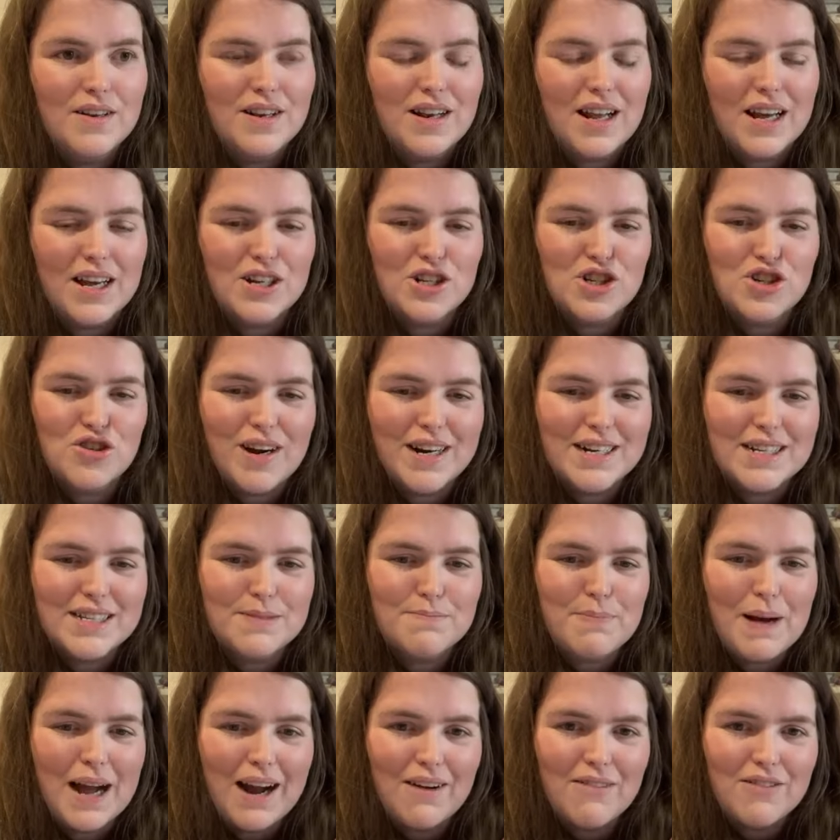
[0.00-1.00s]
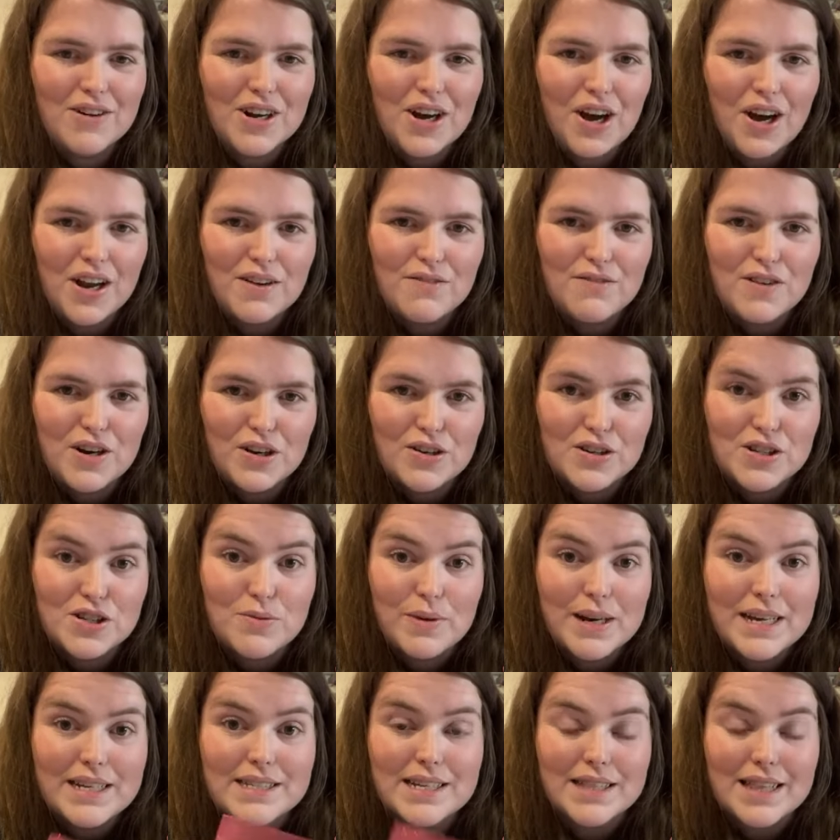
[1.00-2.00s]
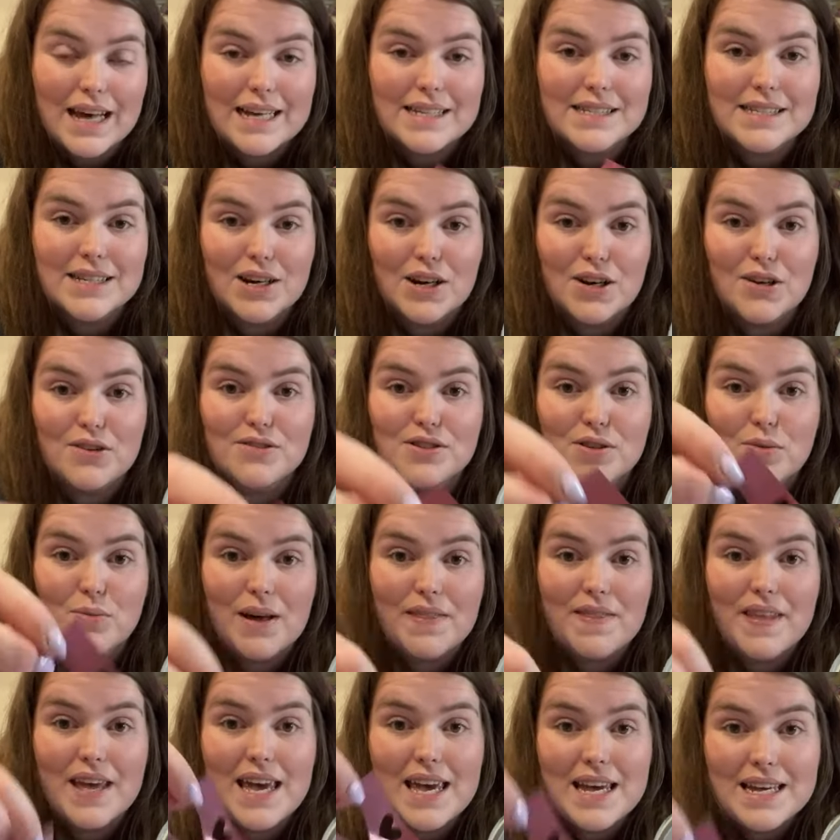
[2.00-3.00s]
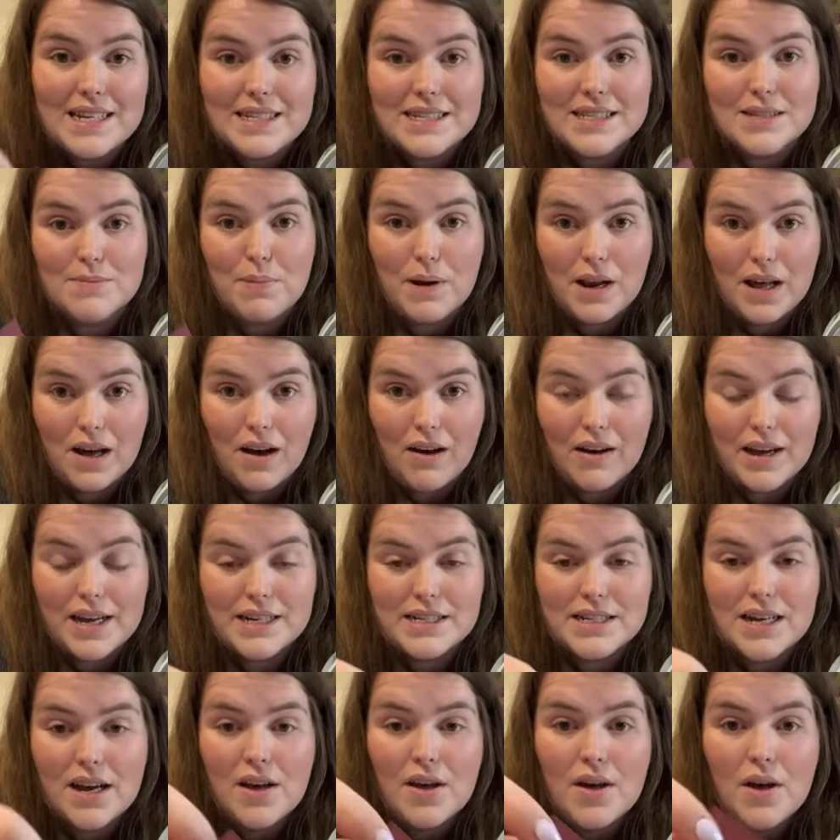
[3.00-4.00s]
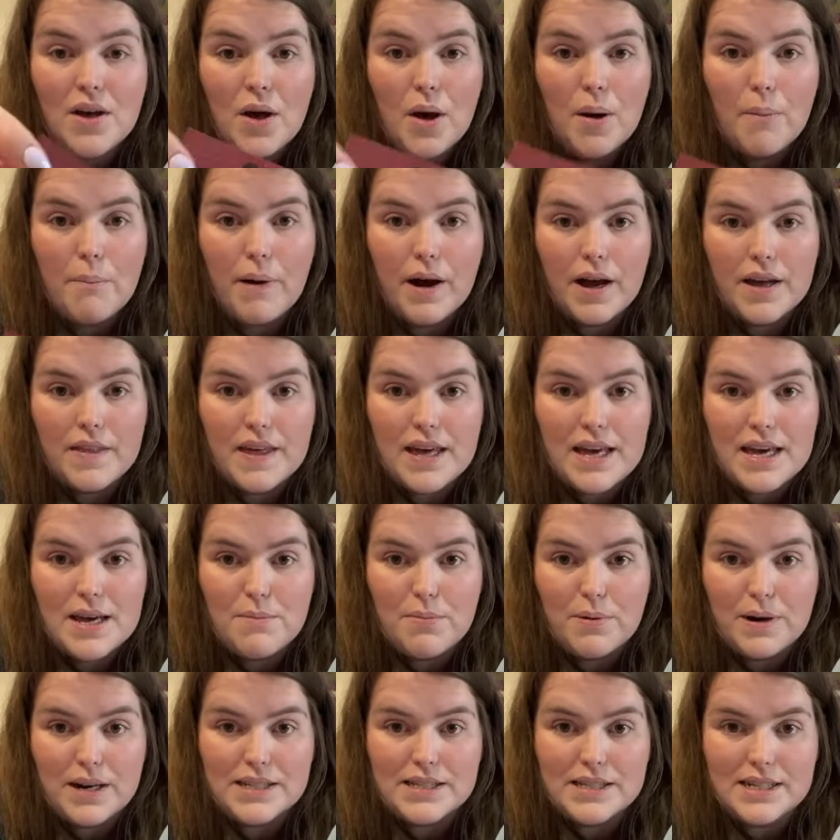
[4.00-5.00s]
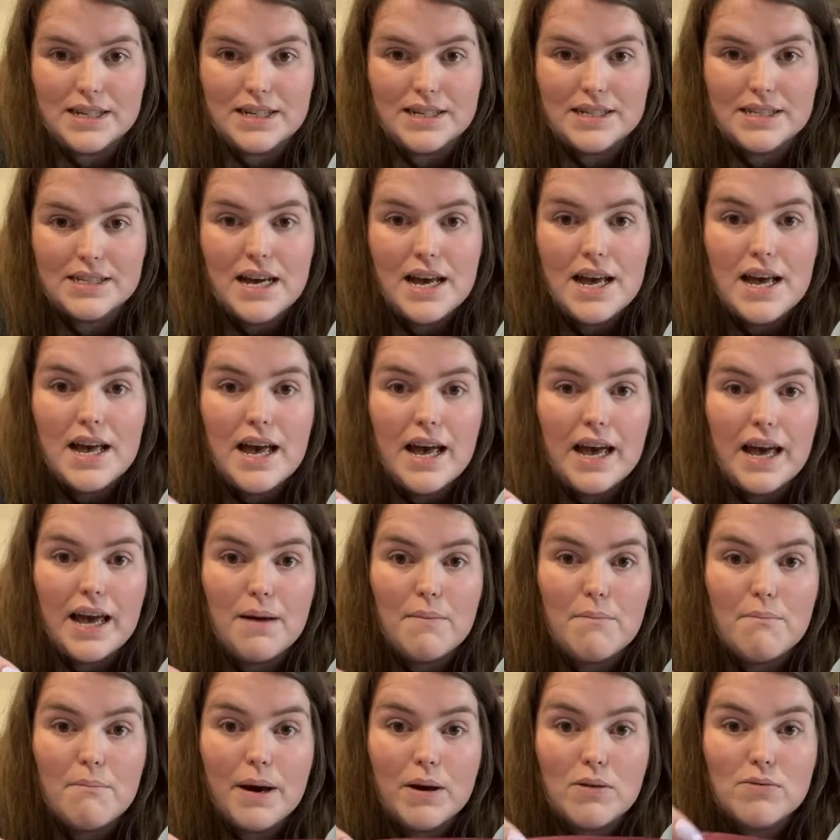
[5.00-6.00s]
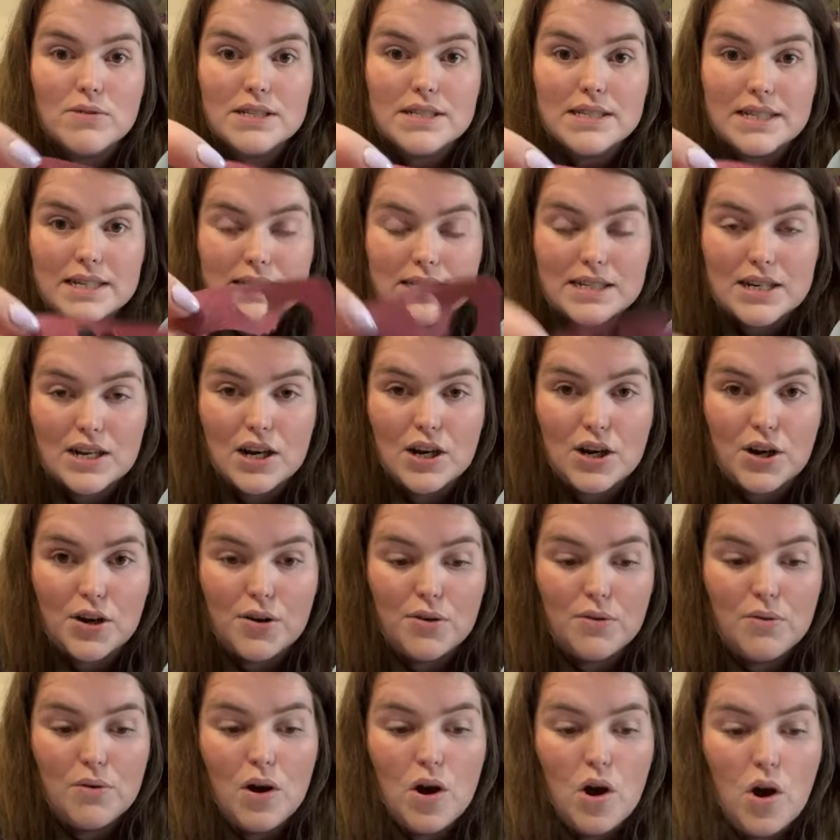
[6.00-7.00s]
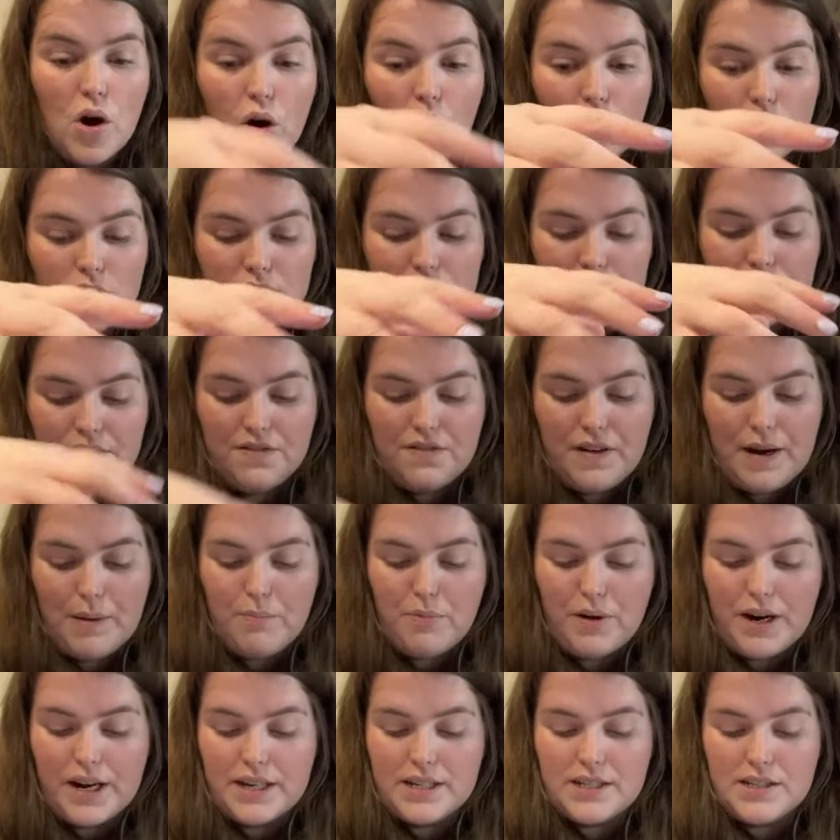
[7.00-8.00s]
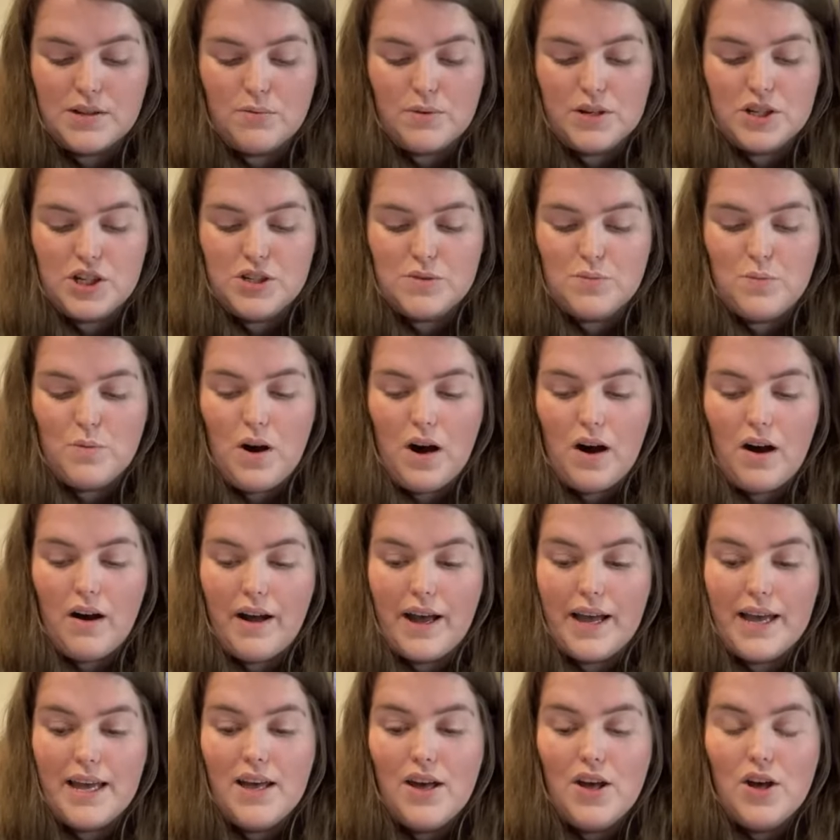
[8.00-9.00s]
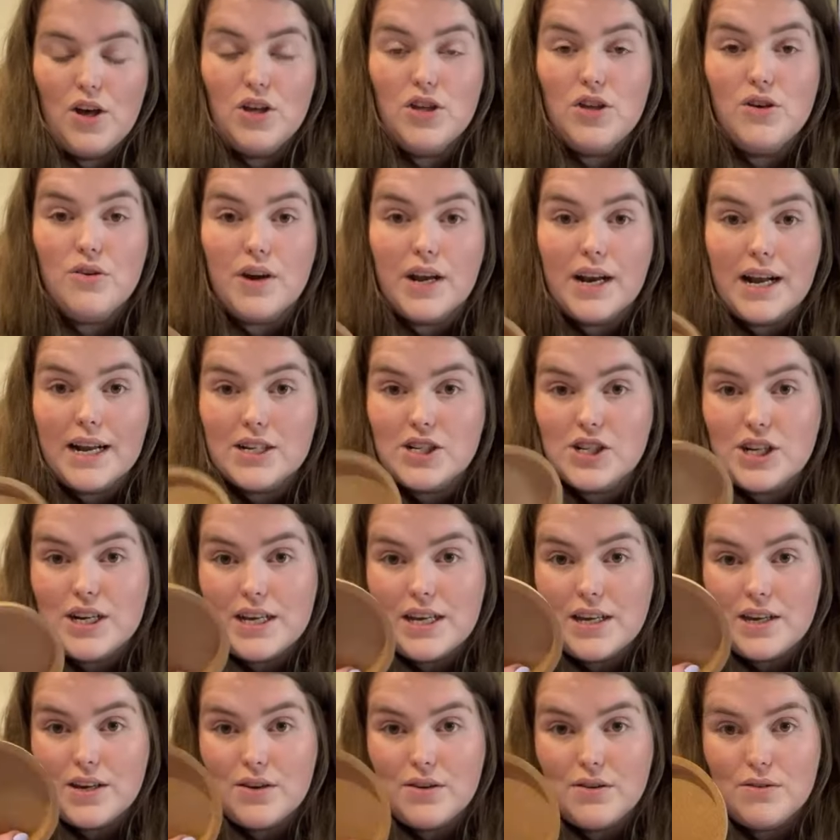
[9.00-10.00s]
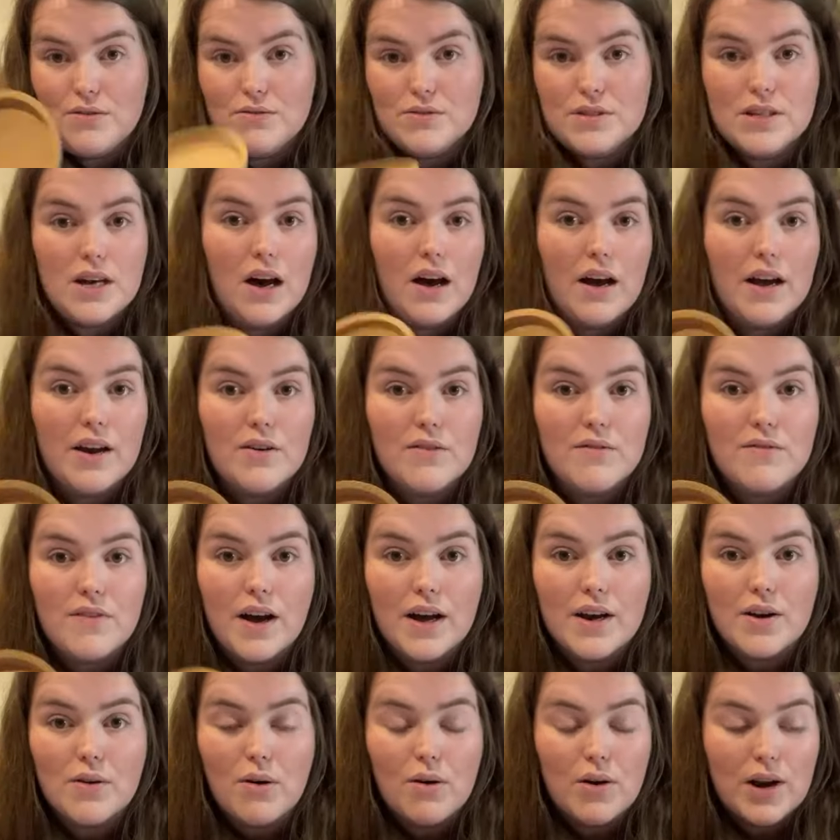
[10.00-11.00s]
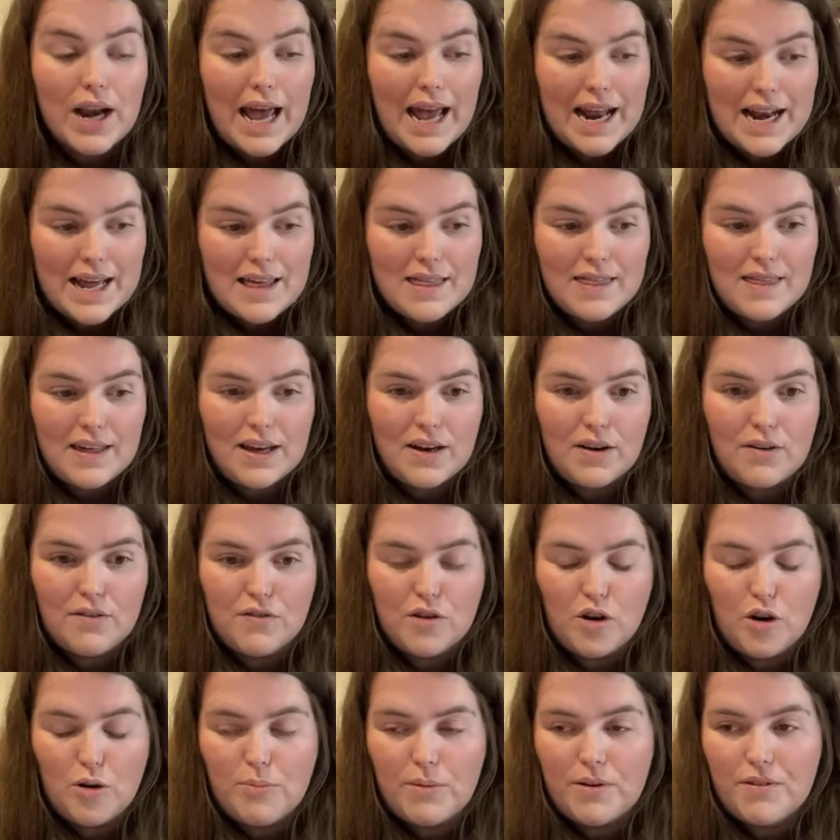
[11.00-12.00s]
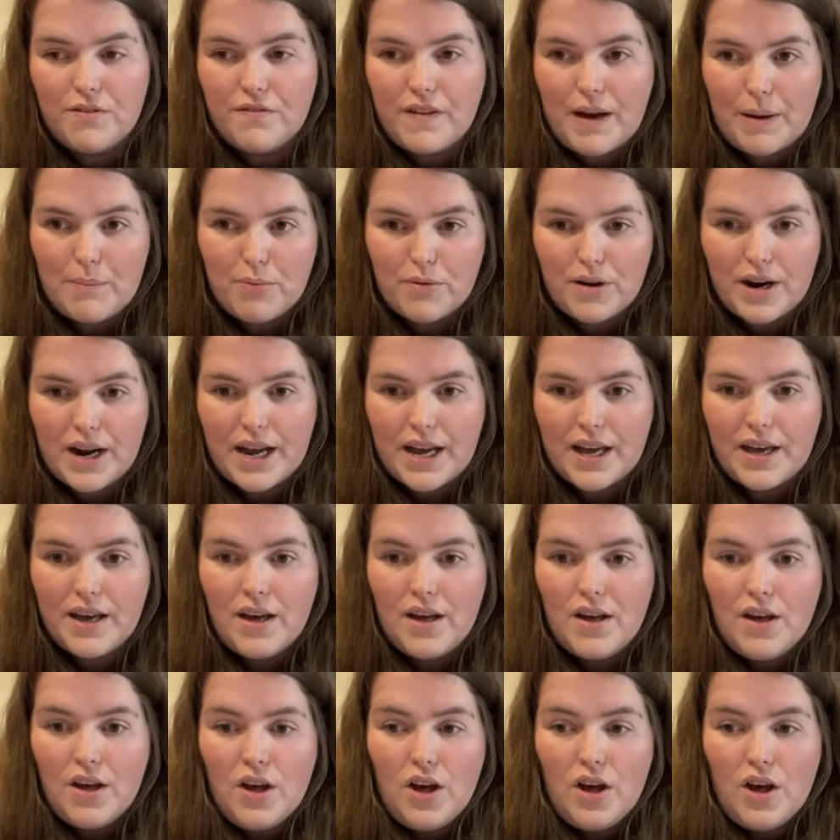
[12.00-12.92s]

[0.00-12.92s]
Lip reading: Like a transparent kind of look to it. So that's the glue. So when the heat is applied by the heat presses, it melts this glue onto the fabric. So which is why you can actually use iron-on vinyl on anything from fabric.